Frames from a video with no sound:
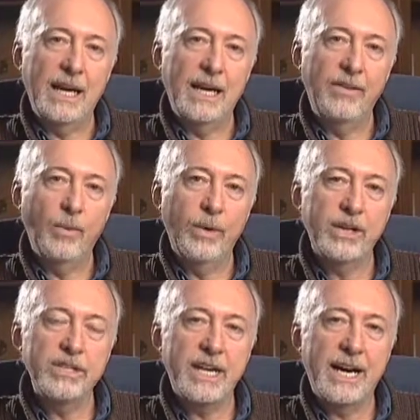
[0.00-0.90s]
in the
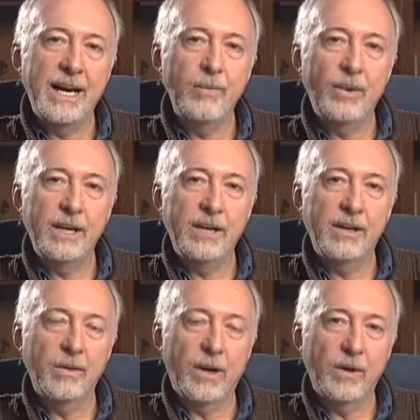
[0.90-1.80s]
wintertime we
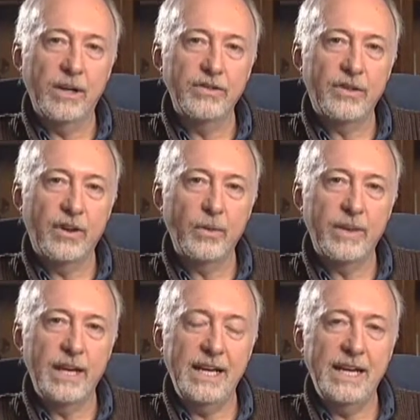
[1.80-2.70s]
uh, are concerned
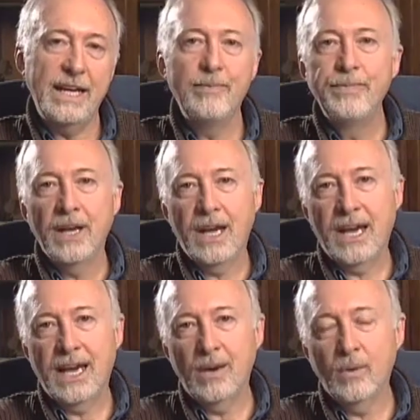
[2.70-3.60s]
with heating
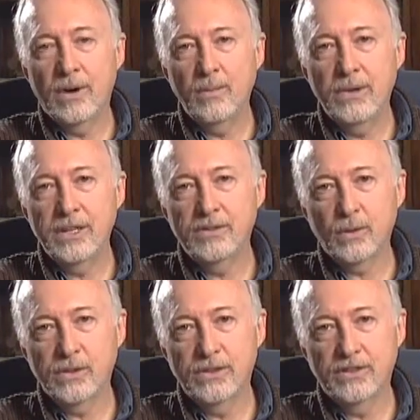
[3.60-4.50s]
and one of the biggest
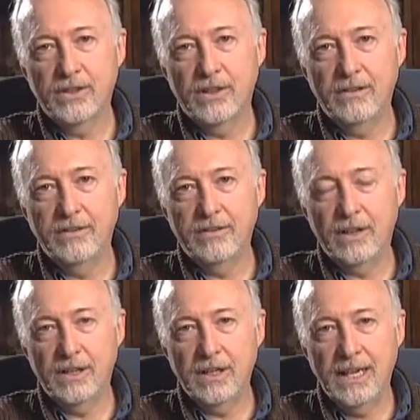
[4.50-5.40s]
sources of
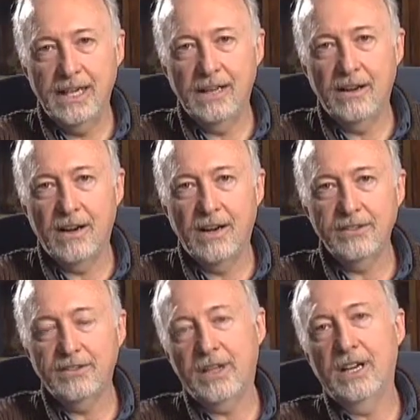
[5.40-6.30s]
heating
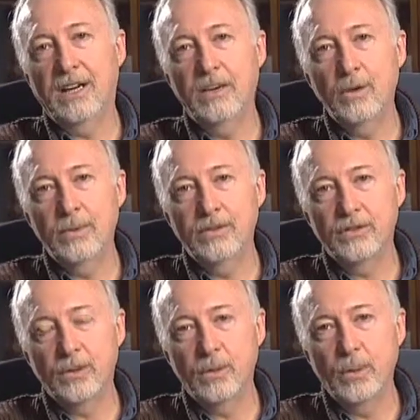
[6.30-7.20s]
loss in a home is
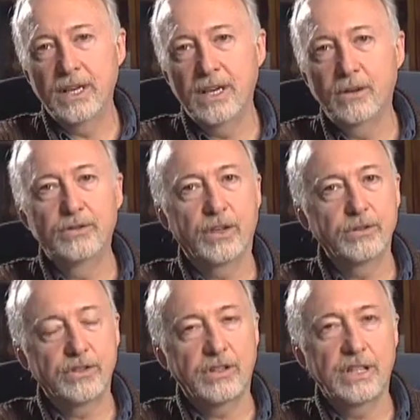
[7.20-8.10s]
through a window. So
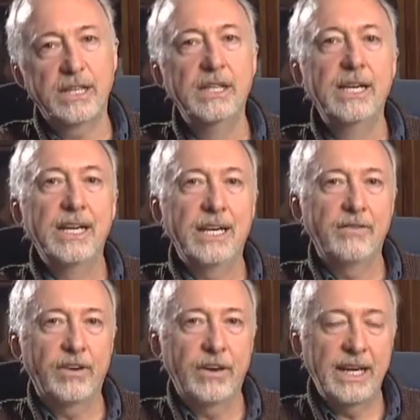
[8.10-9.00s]
certainly
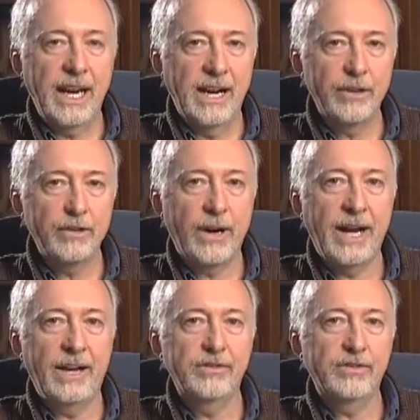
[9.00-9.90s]
if there are any air
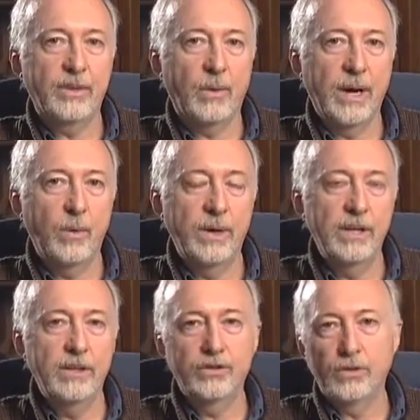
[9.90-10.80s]
drafts around
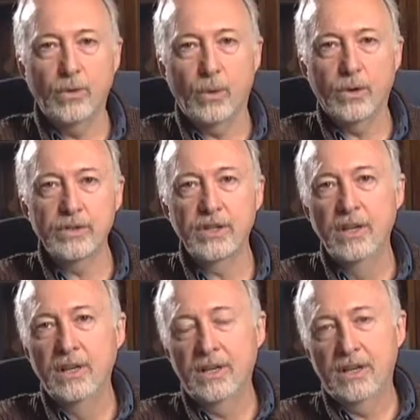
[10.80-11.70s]
windows or doors,
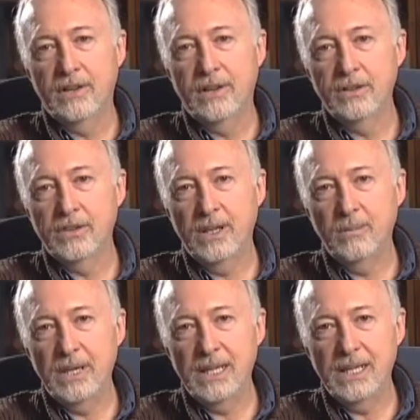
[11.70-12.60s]
uh, those can
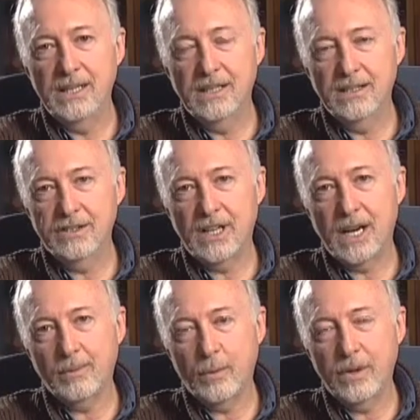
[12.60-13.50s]
be uh,
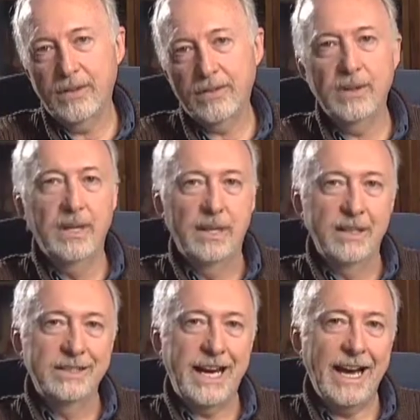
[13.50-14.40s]
stopped with
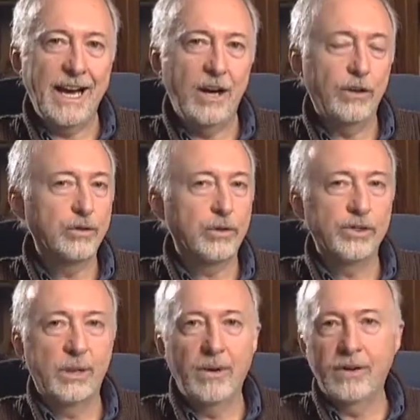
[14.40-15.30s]
towels or
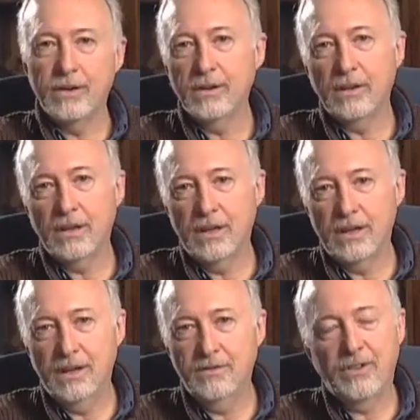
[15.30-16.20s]
some other
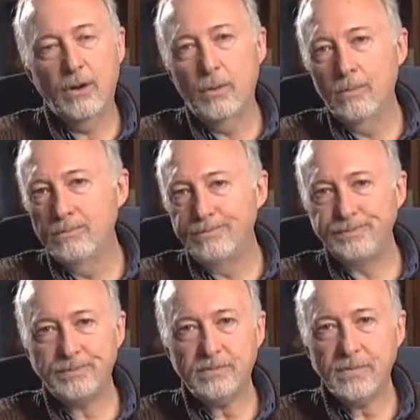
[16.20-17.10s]
uh, foam,
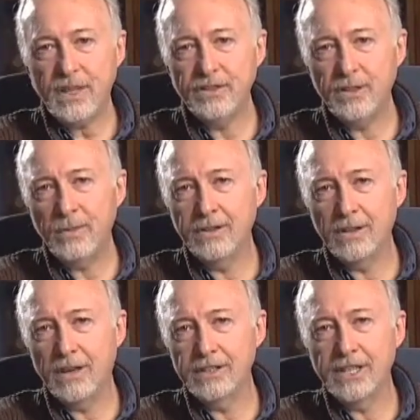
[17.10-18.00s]
some other
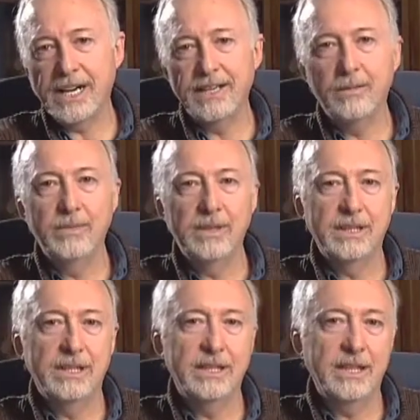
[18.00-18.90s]
large item
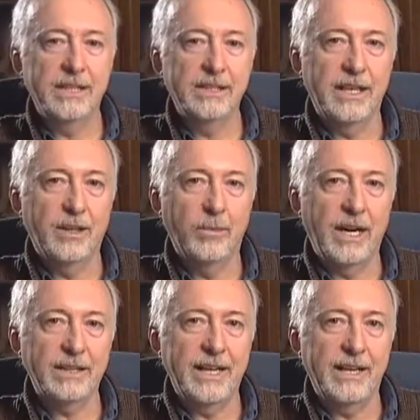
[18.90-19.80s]
to, to, help
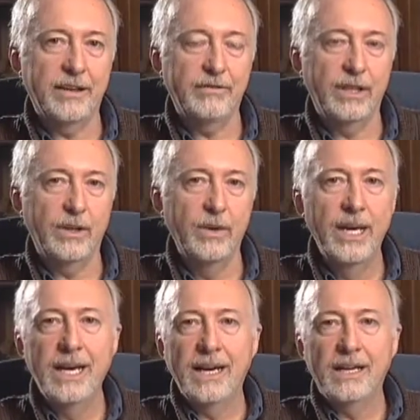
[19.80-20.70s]
block that airflow.
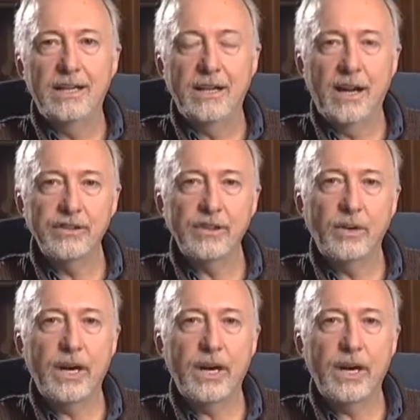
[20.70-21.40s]
also